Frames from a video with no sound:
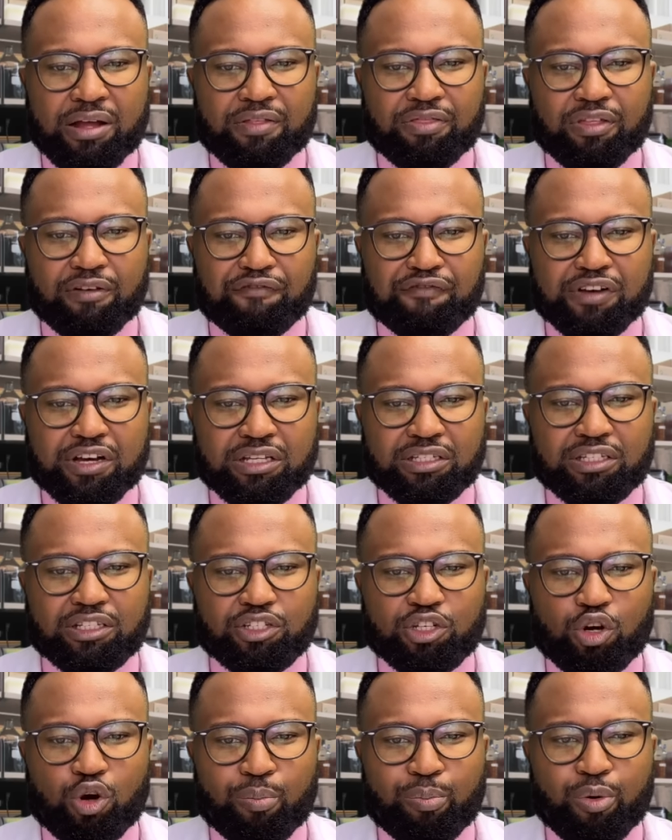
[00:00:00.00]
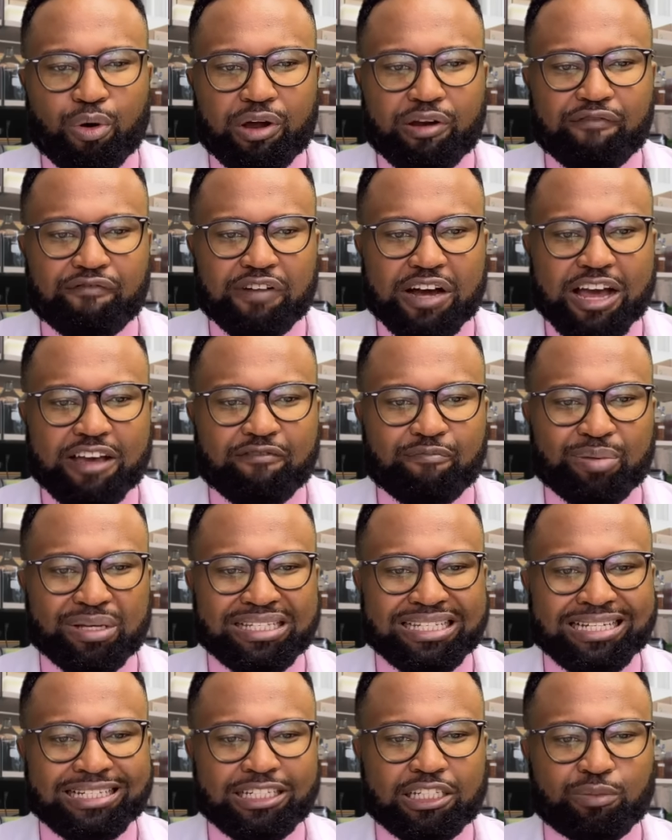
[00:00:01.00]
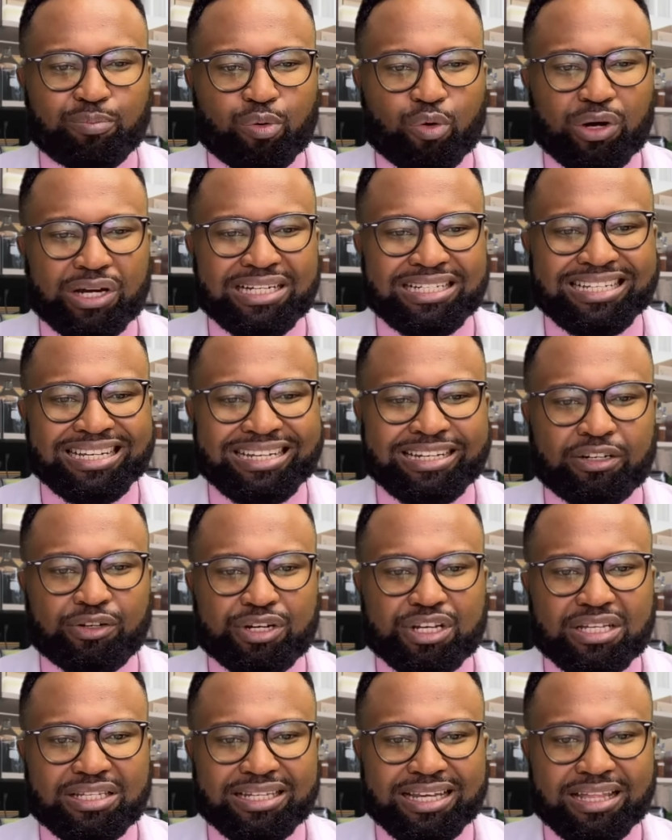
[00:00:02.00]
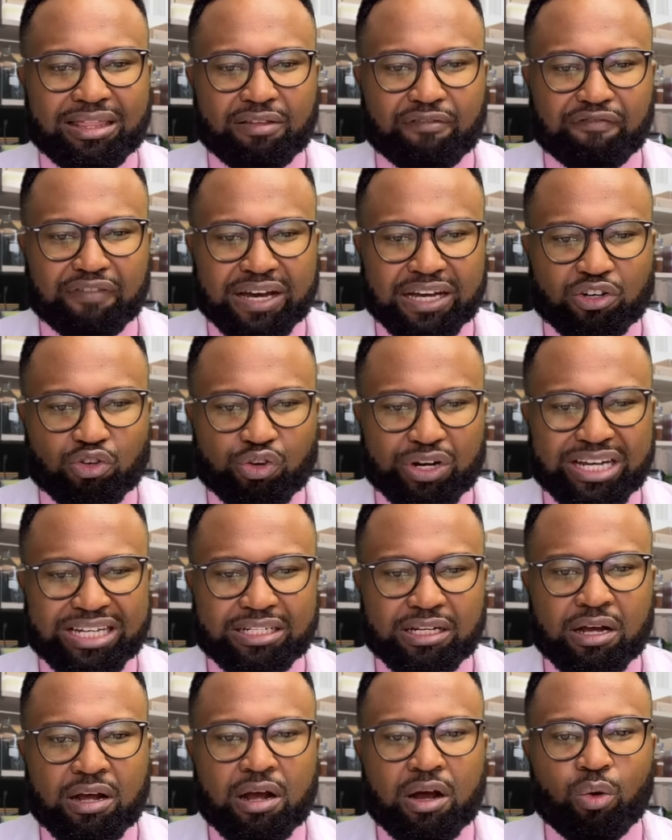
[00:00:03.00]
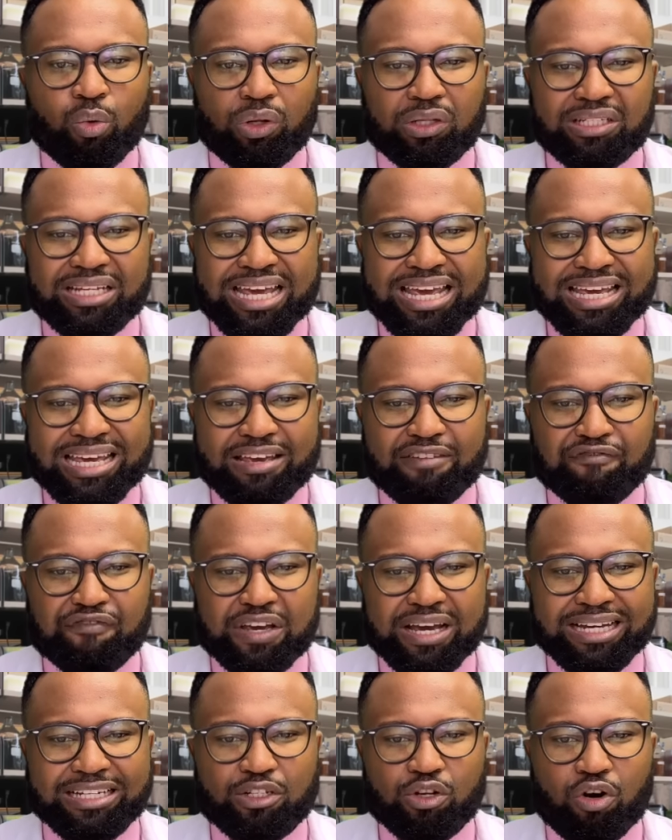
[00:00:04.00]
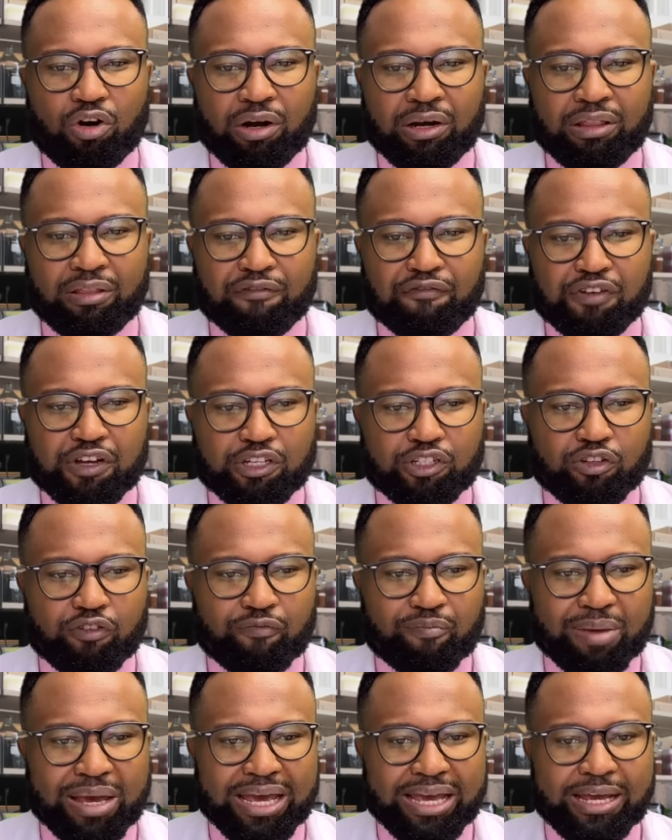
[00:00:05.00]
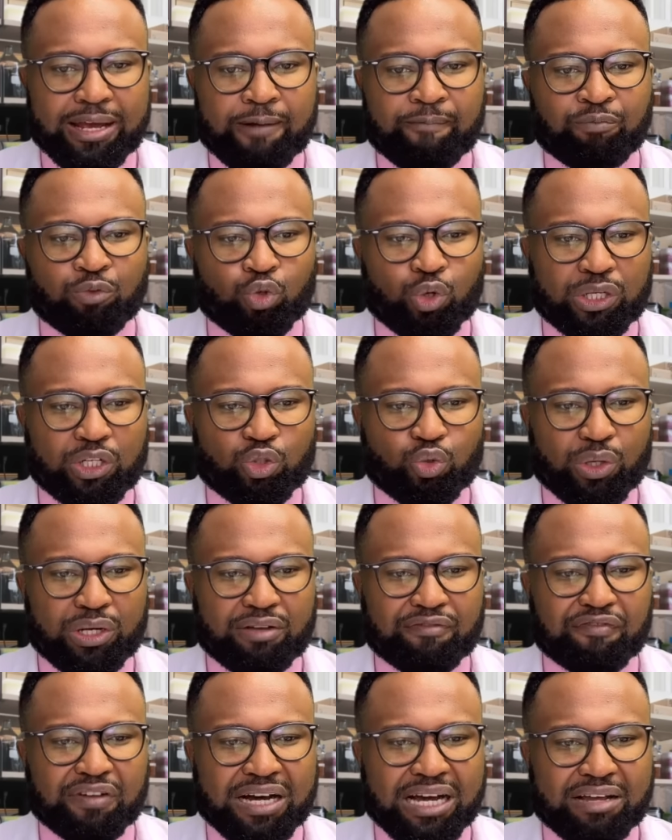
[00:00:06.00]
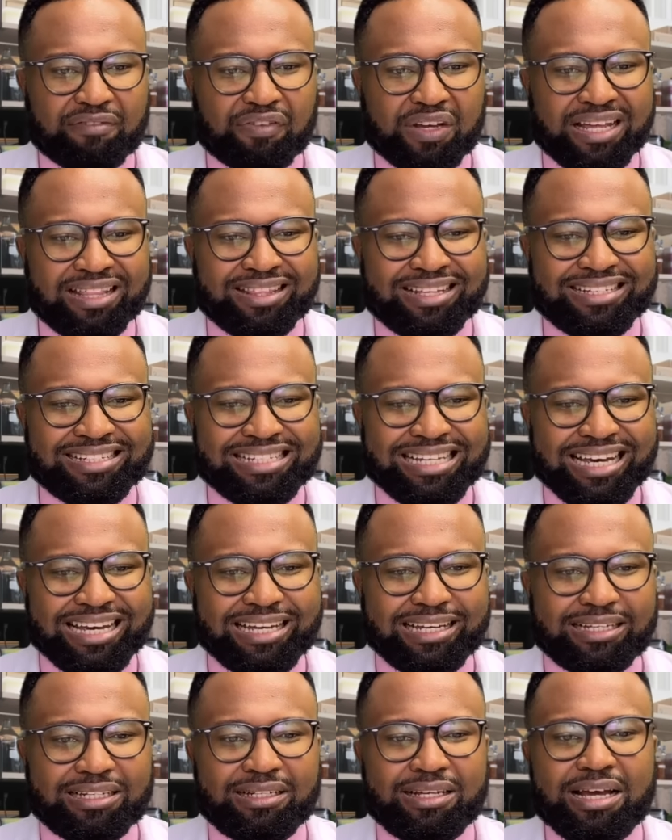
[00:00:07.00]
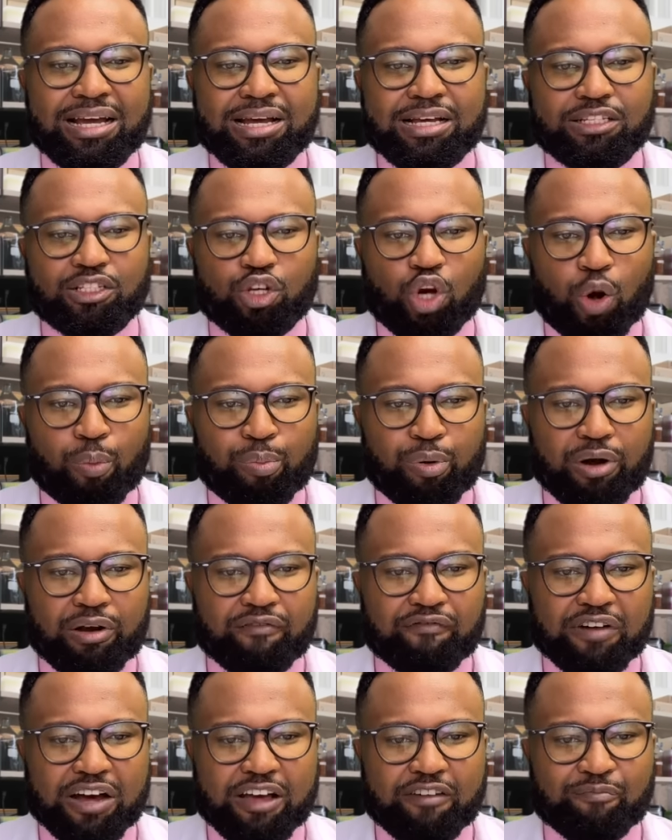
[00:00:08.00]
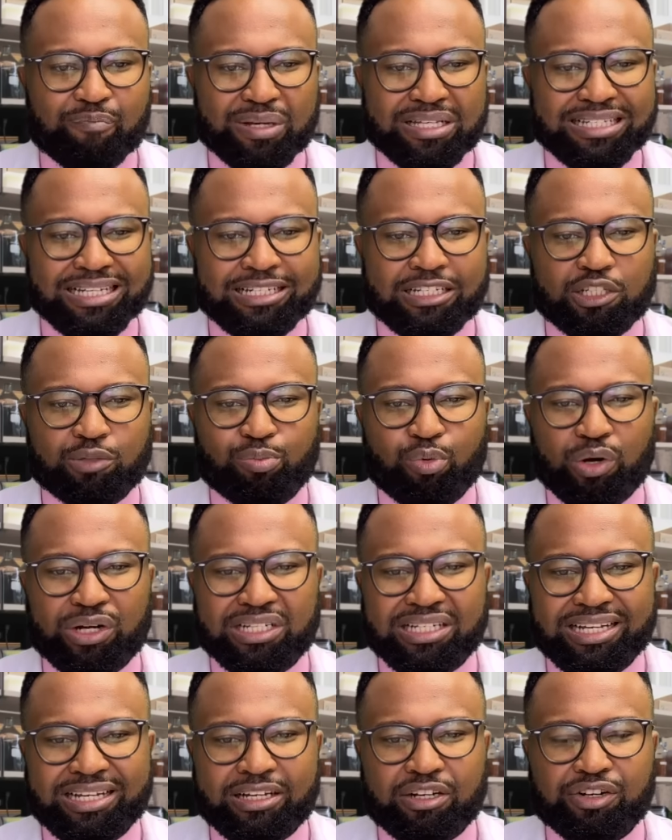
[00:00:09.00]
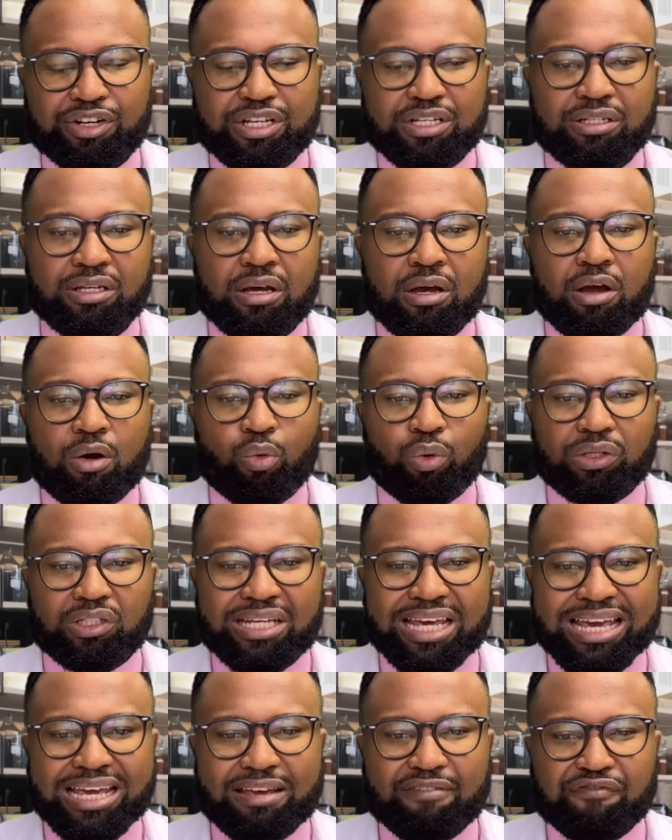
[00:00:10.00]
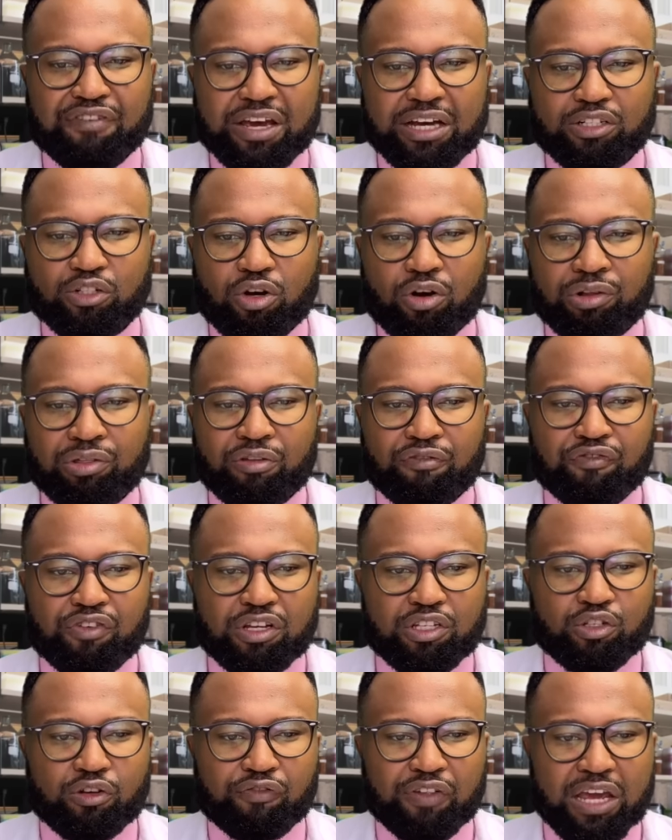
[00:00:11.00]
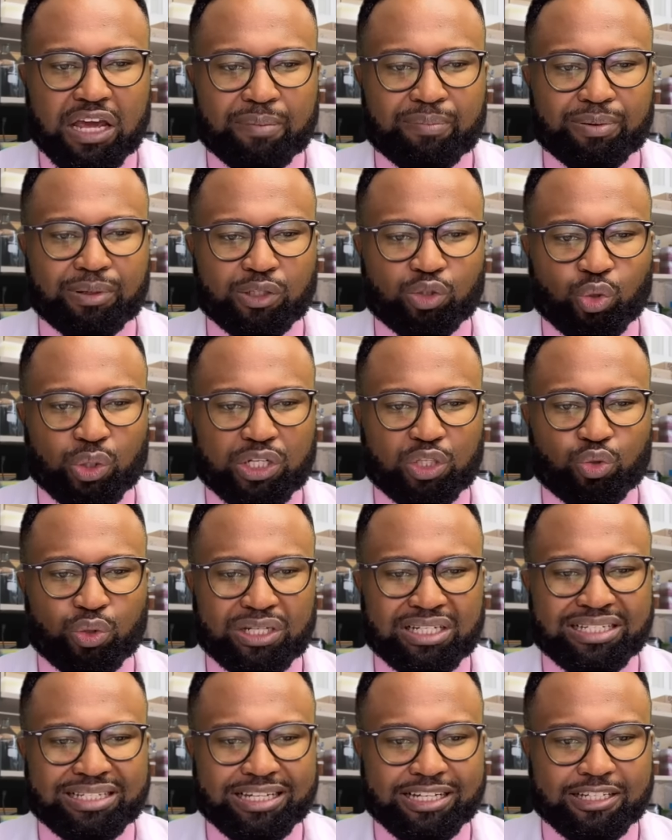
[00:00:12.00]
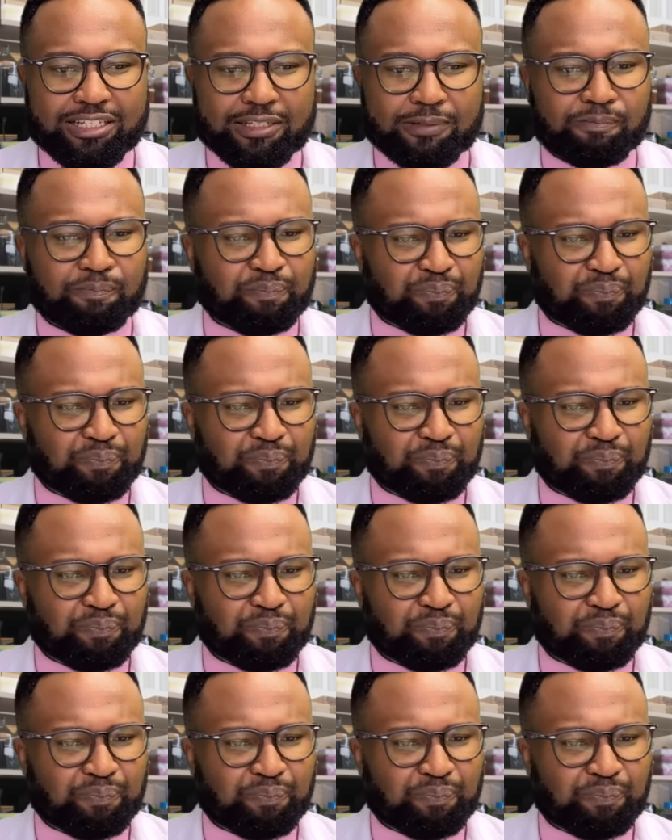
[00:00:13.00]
The first 0.5 percentage point increase in the VAT rate will take effect on the 1st of May 2025, and the second 0.5 percentage point increase will take effect on the 1st of April 2026.